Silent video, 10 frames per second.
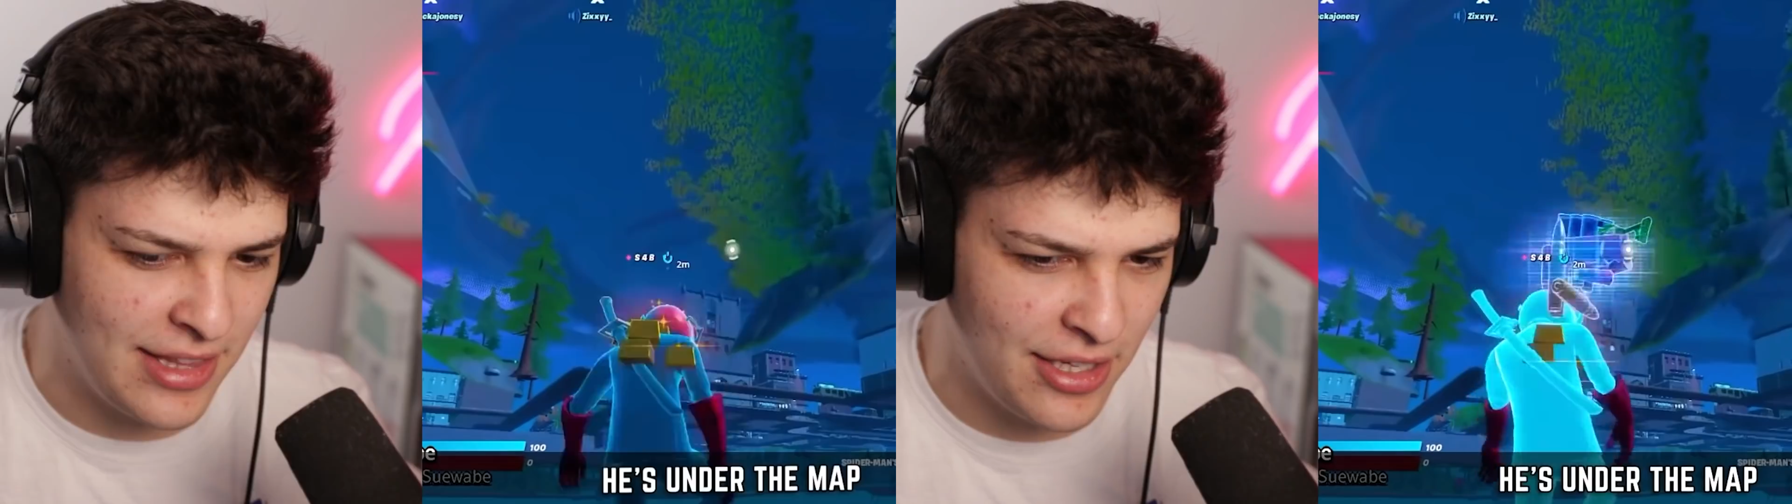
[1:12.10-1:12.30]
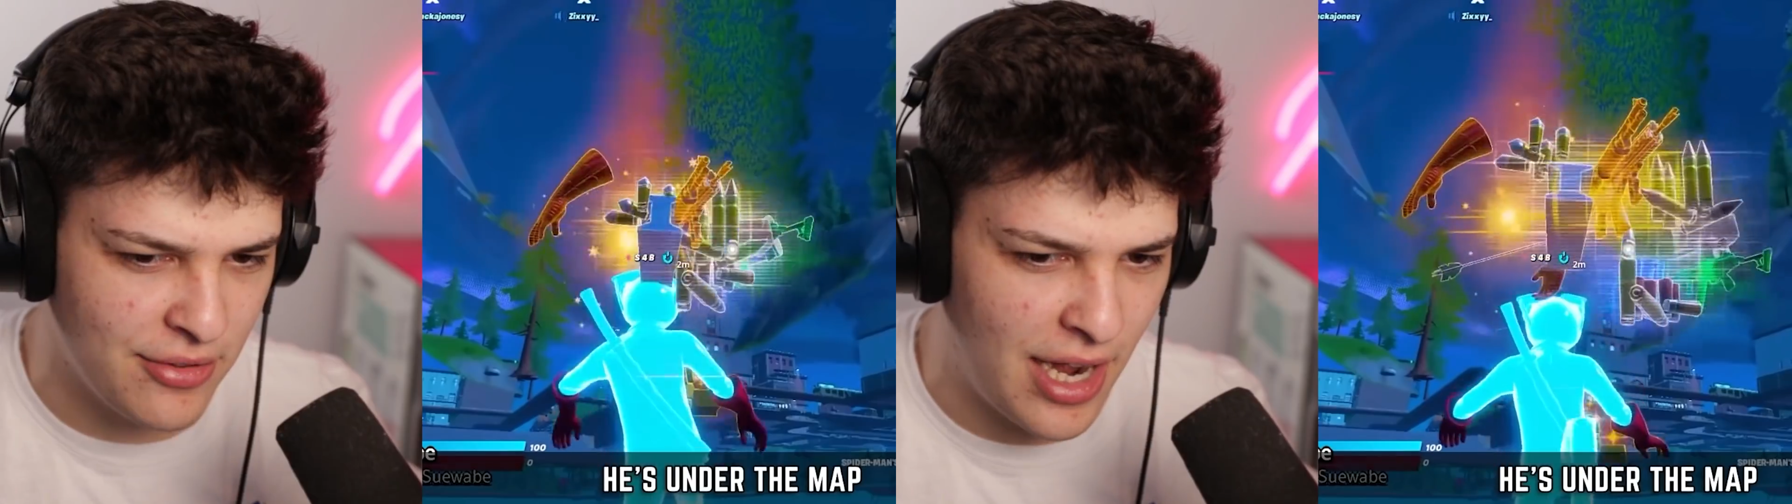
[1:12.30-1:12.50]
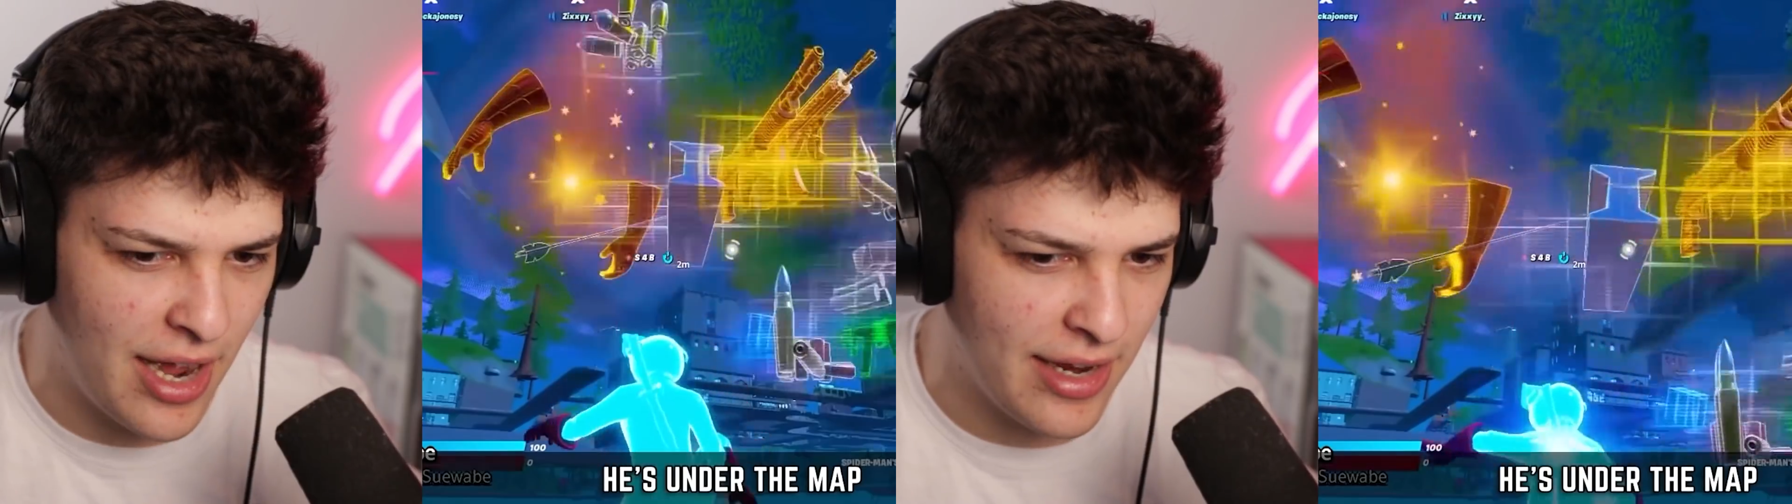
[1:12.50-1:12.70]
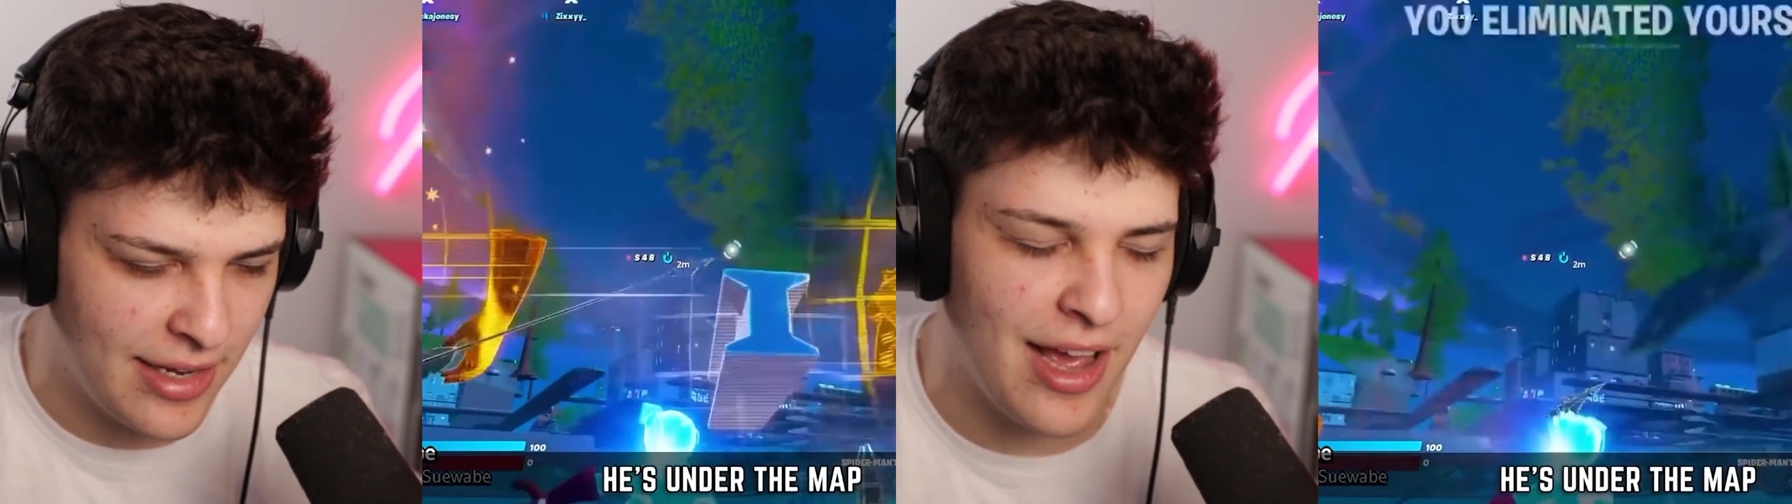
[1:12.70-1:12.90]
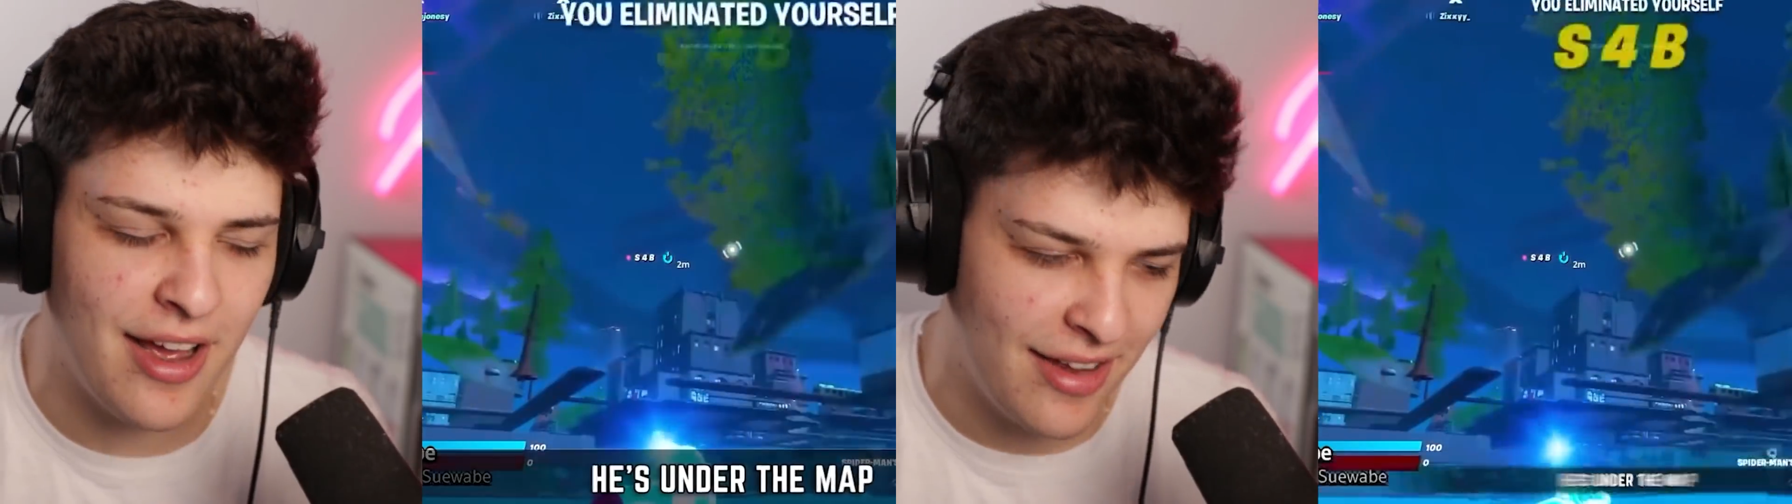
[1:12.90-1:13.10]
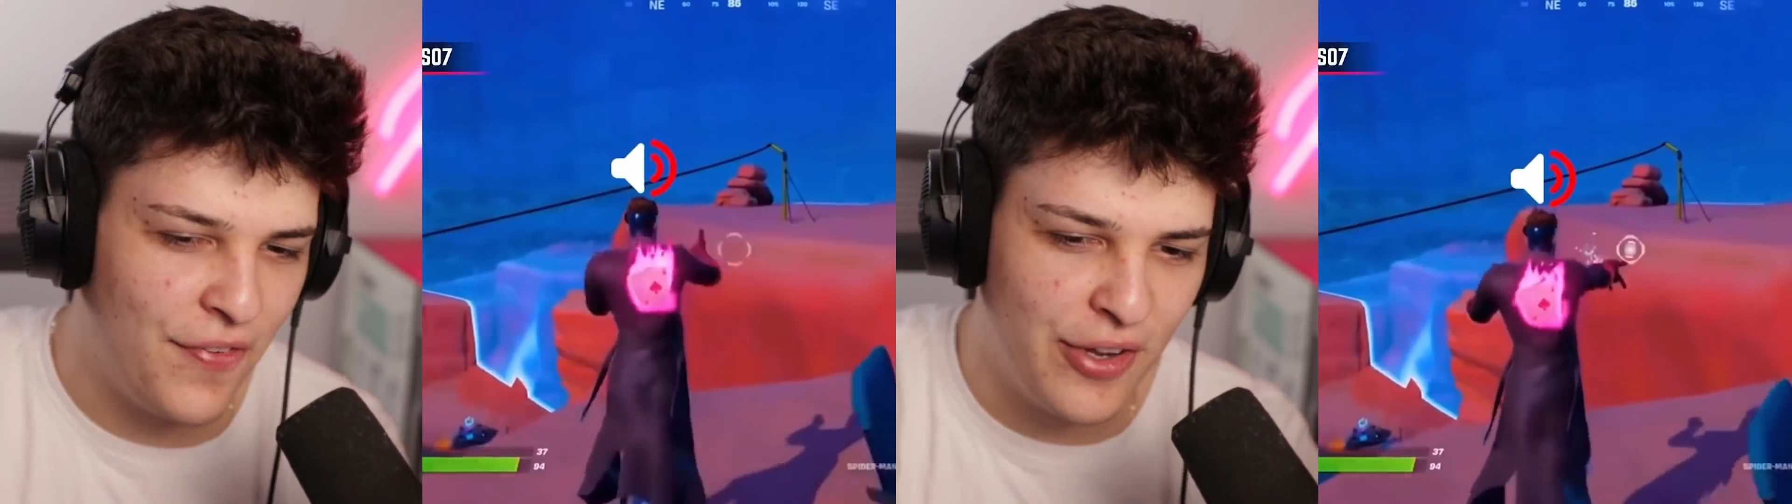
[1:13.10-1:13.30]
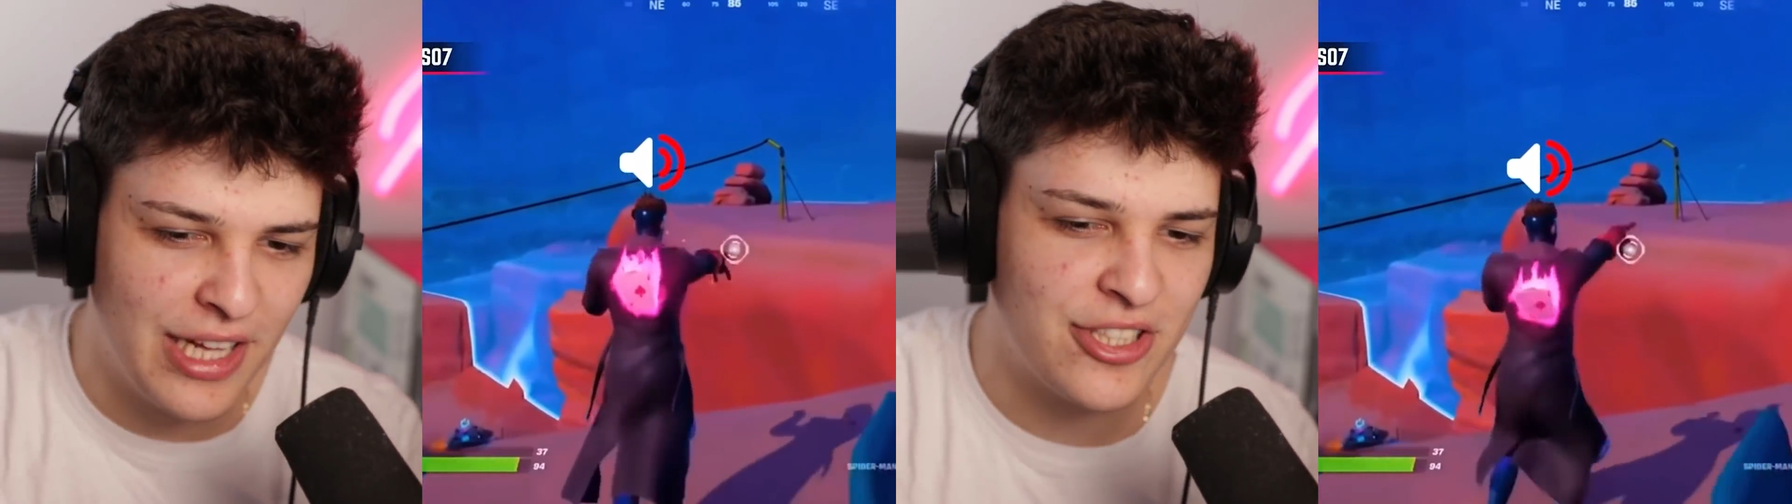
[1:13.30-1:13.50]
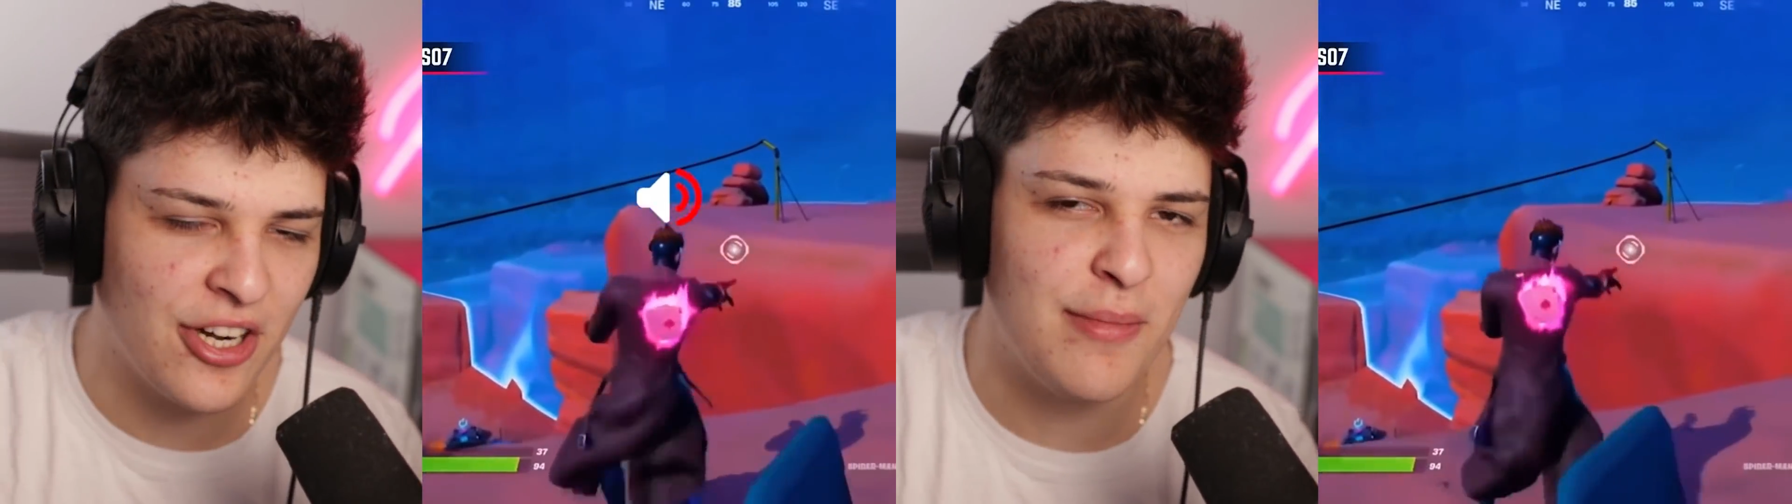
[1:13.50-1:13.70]
think you die. Yeah. If you
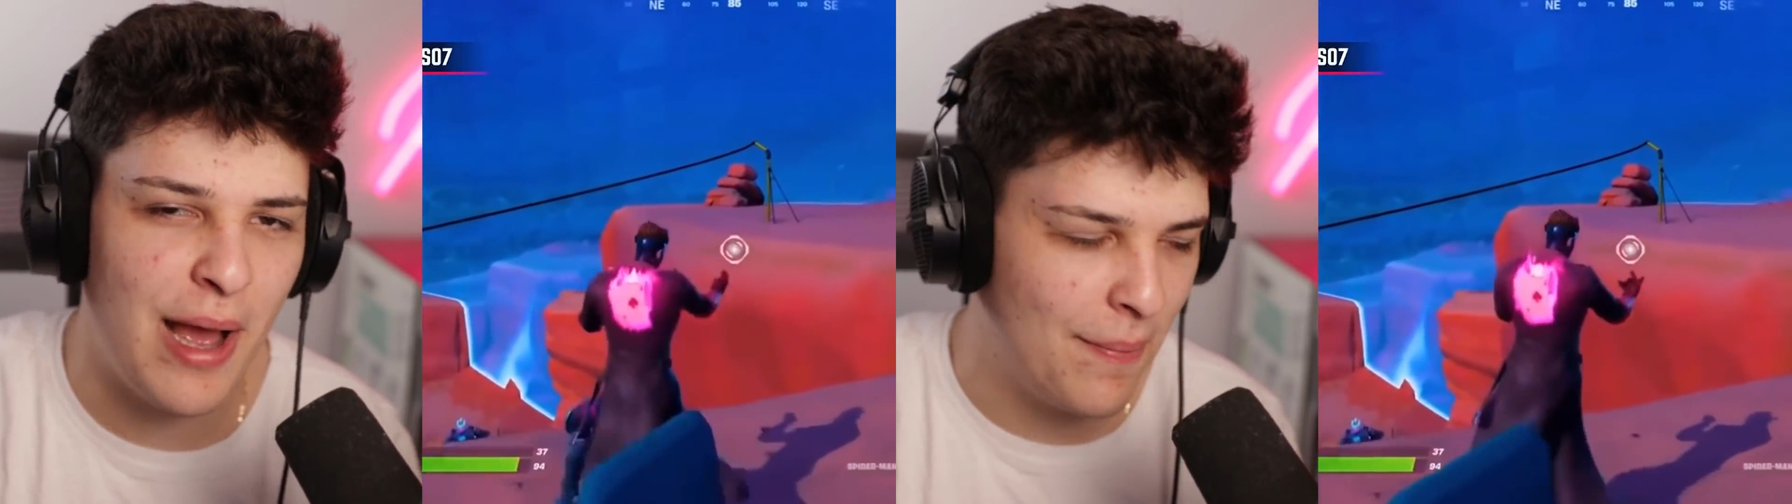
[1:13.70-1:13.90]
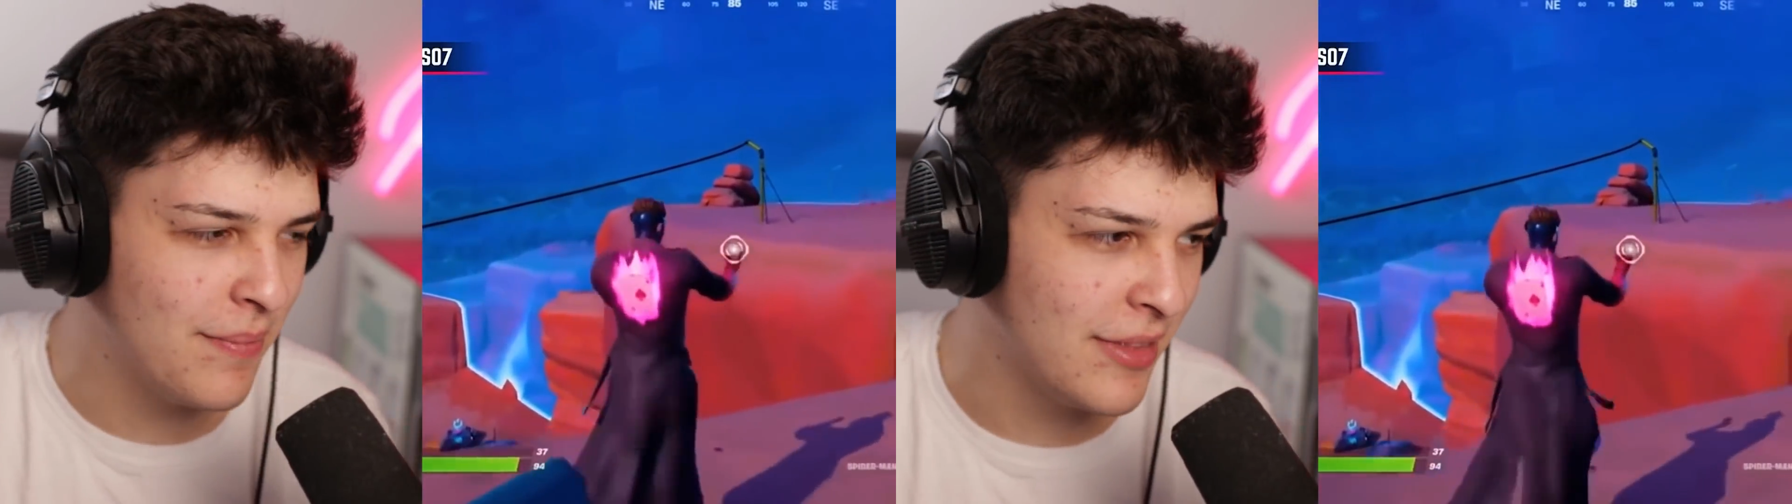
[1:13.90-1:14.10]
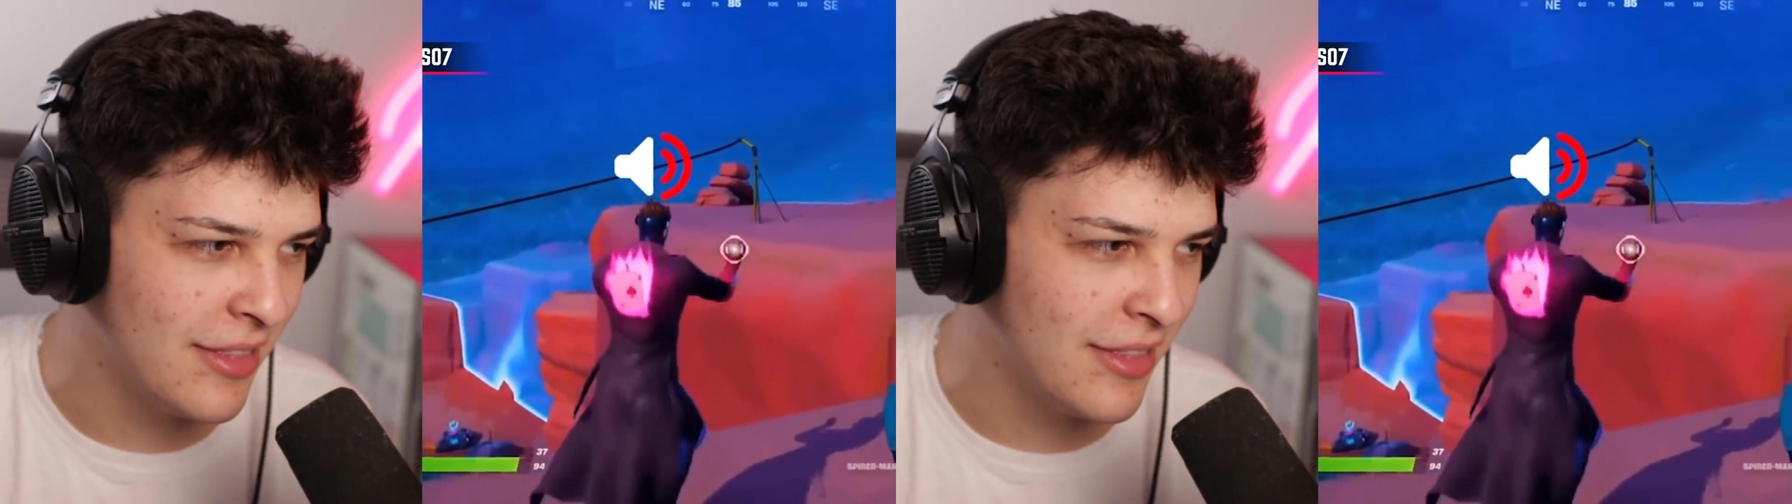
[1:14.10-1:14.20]
glitch under the map,